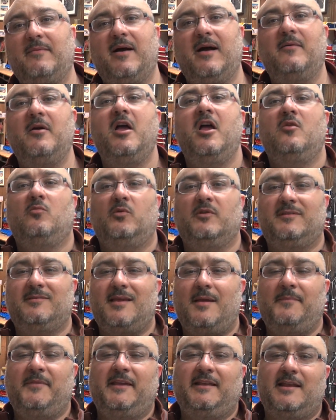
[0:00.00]
up with
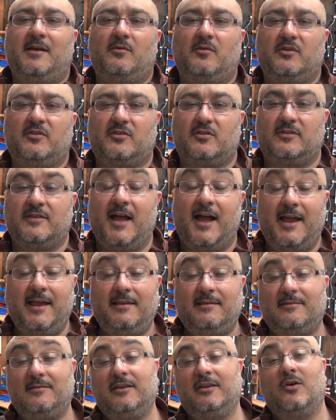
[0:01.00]
something that was
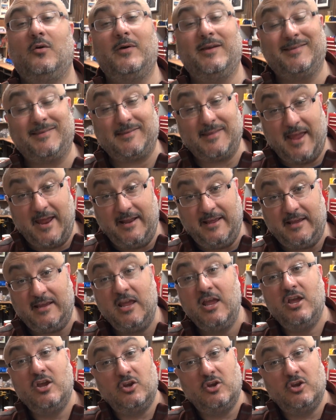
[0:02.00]
nice, you know, aesthetic,